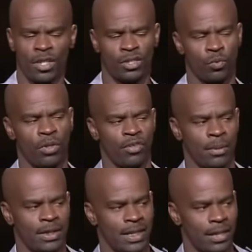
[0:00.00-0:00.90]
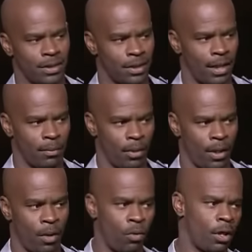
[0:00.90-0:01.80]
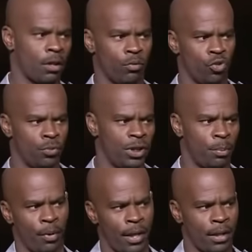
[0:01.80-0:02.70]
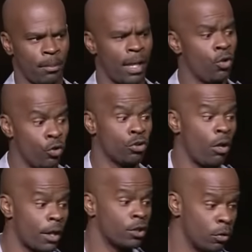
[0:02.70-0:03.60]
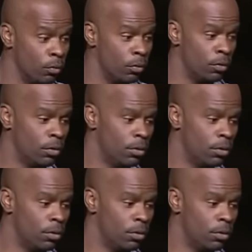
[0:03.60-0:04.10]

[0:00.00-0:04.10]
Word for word: Because what if I'm the jealous type, right? I walk in the room, she praying. I'm like, "Who you talking to?"